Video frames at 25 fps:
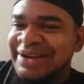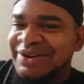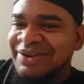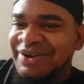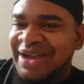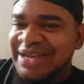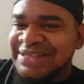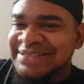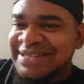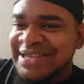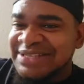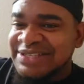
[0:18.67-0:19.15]
Now,
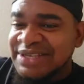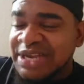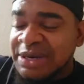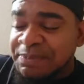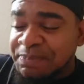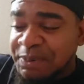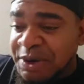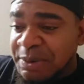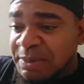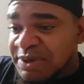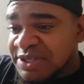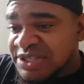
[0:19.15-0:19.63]
guys, as you can
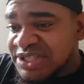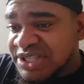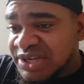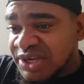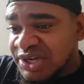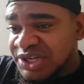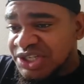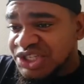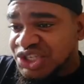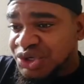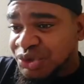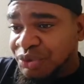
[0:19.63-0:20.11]
pretty much see
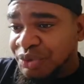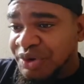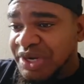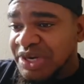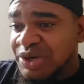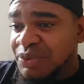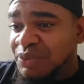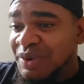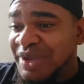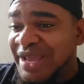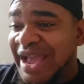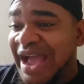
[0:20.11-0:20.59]
on the
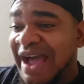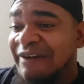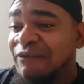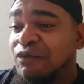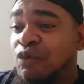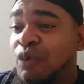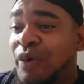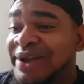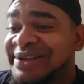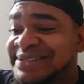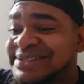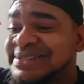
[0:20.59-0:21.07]
screen, we
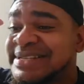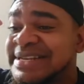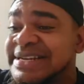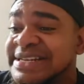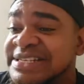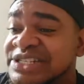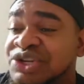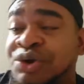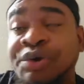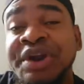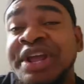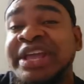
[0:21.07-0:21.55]
have West
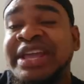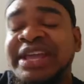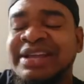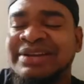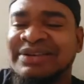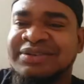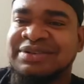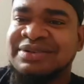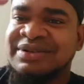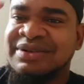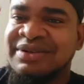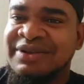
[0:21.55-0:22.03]
Indies
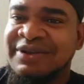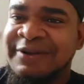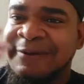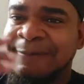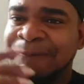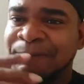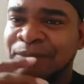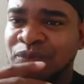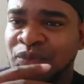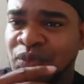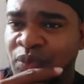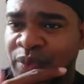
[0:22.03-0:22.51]
cricket.
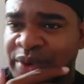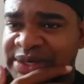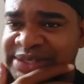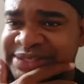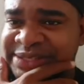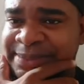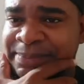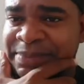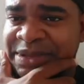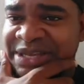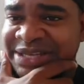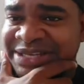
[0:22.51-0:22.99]
What is
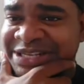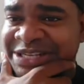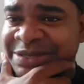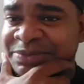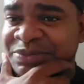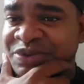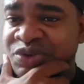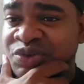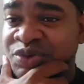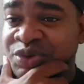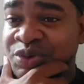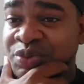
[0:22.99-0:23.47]
the big deal
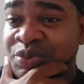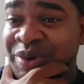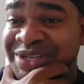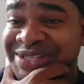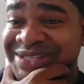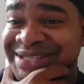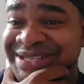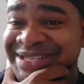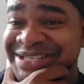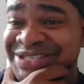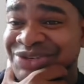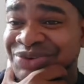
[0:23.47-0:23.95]
between
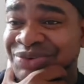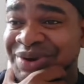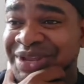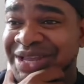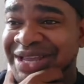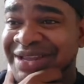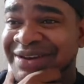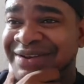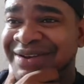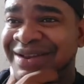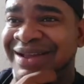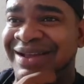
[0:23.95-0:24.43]
West Indies
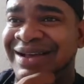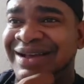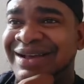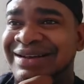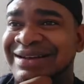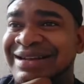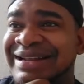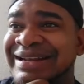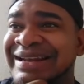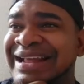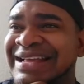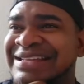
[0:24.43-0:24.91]
cricket? Uh,
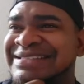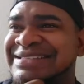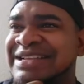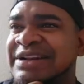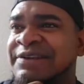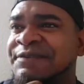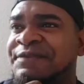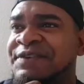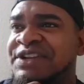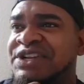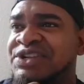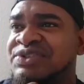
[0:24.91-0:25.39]
the last set
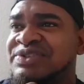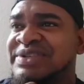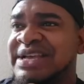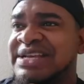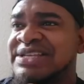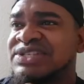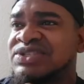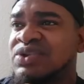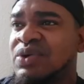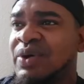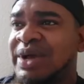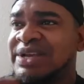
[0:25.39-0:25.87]
of videos I
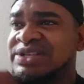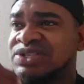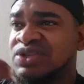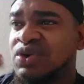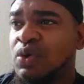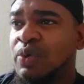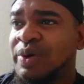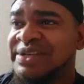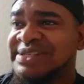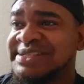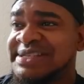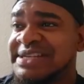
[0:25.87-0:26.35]
saw, I
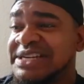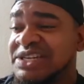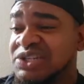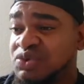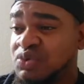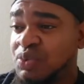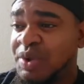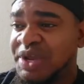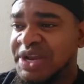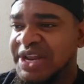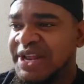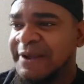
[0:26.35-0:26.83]
saw West
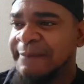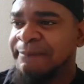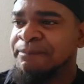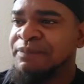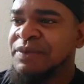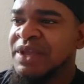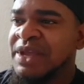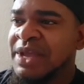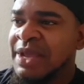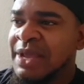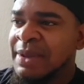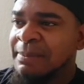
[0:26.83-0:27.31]
Indies
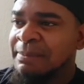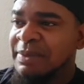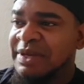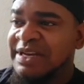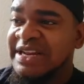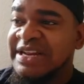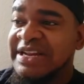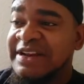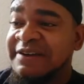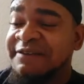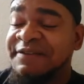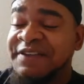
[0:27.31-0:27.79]
winning, but
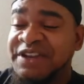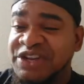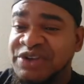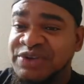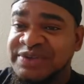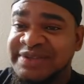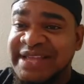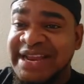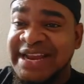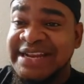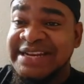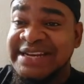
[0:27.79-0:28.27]
then the
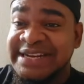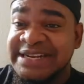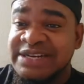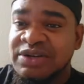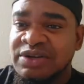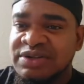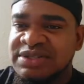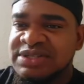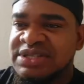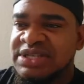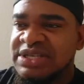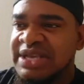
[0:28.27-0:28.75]
videos that I did
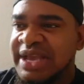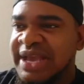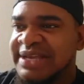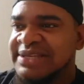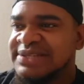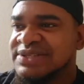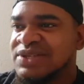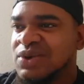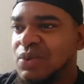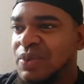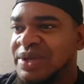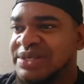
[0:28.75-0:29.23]
not see, I
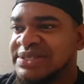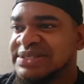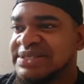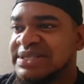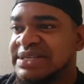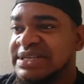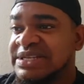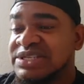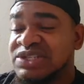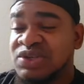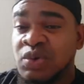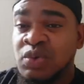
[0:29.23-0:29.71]
saw West
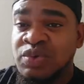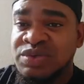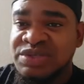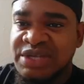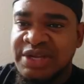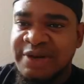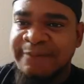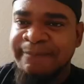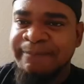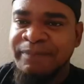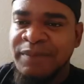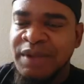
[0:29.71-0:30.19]
Indies
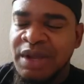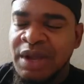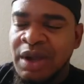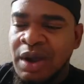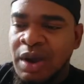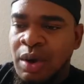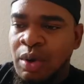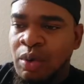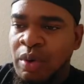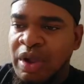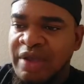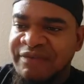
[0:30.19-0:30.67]
losing.
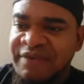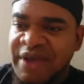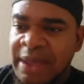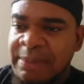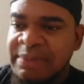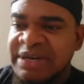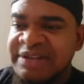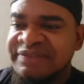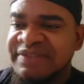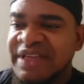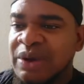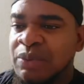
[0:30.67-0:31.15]
Whoever I
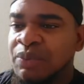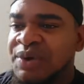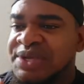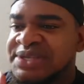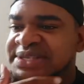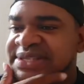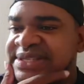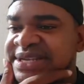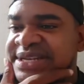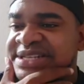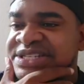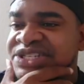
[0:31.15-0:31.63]
believe that
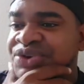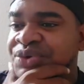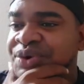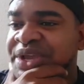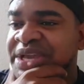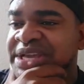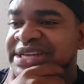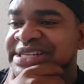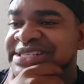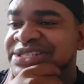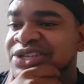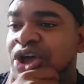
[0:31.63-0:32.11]
West Indies
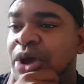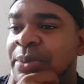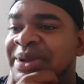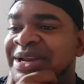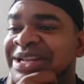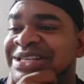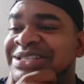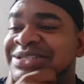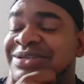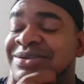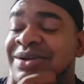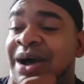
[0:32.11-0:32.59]
cricket is coming
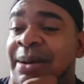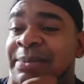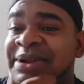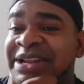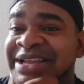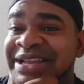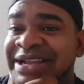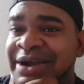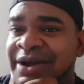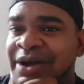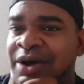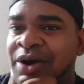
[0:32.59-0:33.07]
into
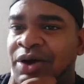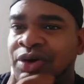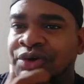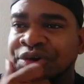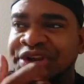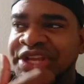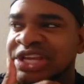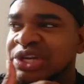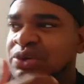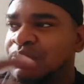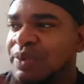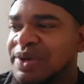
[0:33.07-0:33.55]
Dominica or
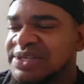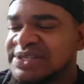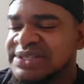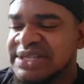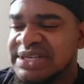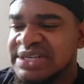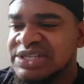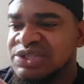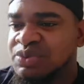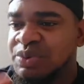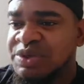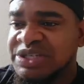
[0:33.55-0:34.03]
cricket West
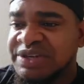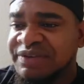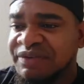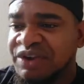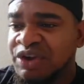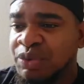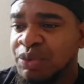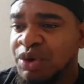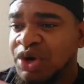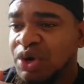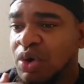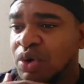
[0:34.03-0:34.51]
Indies, whichever
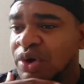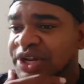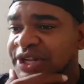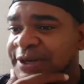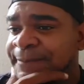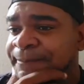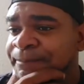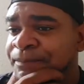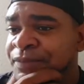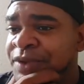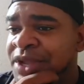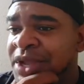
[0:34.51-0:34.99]
you want to call
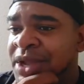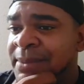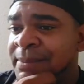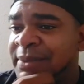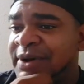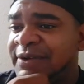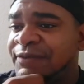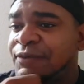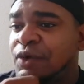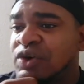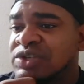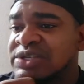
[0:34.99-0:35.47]
it.
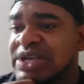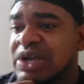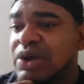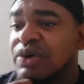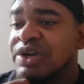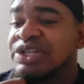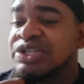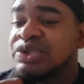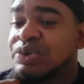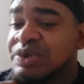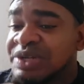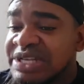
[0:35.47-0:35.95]
But of course,
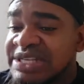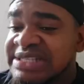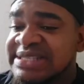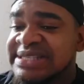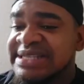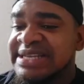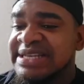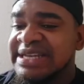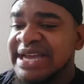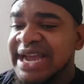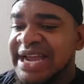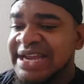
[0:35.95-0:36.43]
according to this
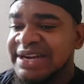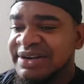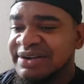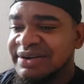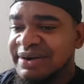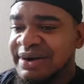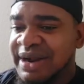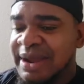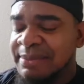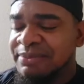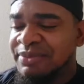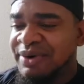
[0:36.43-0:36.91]
thing,
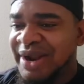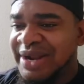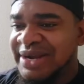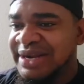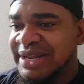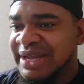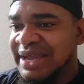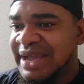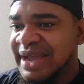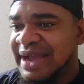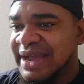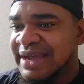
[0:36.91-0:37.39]
I, I'm right
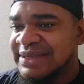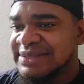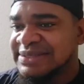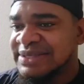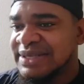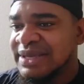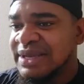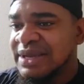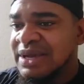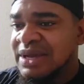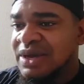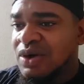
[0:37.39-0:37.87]
there,
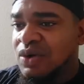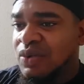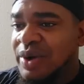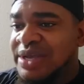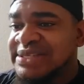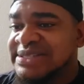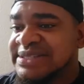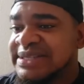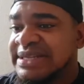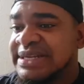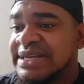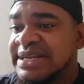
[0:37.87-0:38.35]
guys.
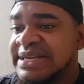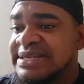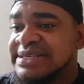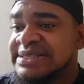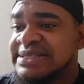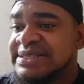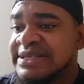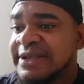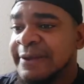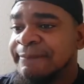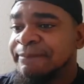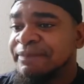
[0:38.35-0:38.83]
West
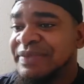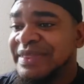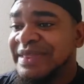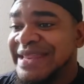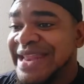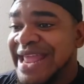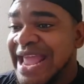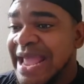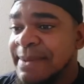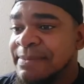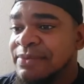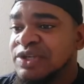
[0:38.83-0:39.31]
Indies
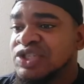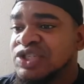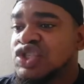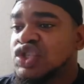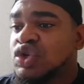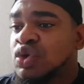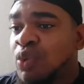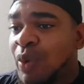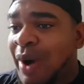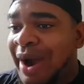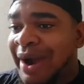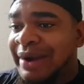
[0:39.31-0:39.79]
name
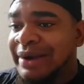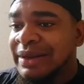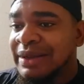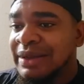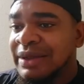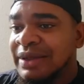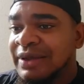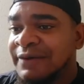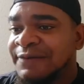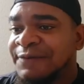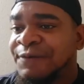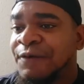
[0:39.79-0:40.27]

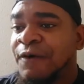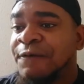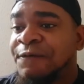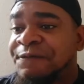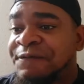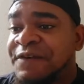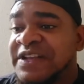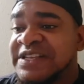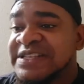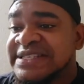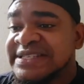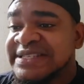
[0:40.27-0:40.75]
squad for
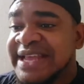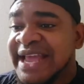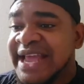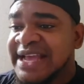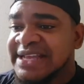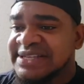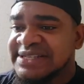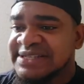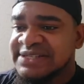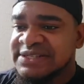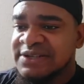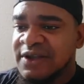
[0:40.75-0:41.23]
first
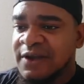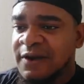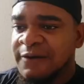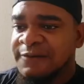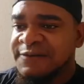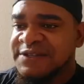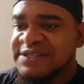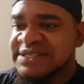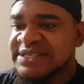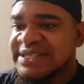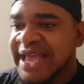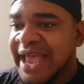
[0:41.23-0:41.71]
test
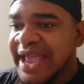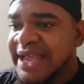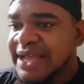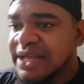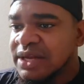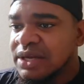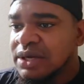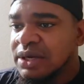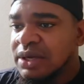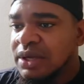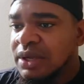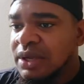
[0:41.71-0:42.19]
of
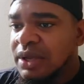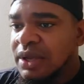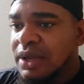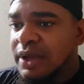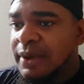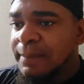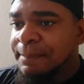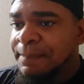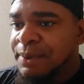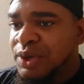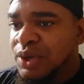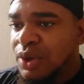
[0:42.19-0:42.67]
cycle
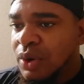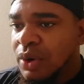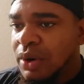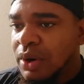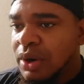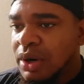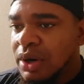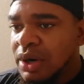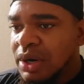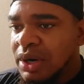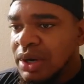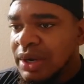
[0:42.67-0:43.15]

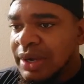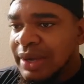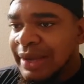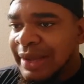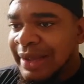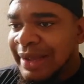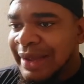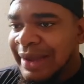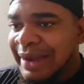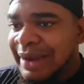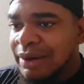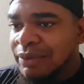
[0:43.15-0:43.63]
pure.
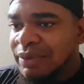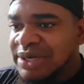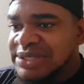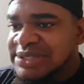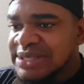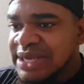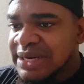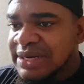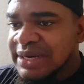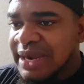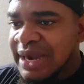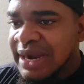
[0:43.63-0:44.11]
Uh, what's
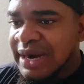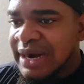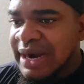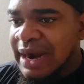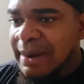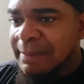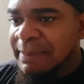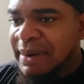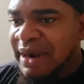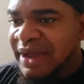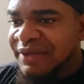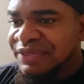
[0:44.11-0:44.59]
that?
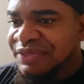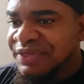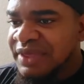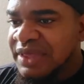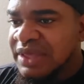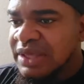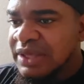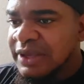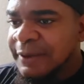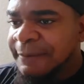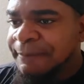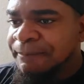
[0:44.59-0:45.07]

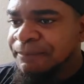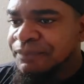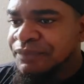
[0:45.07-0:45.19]
Agarbathi.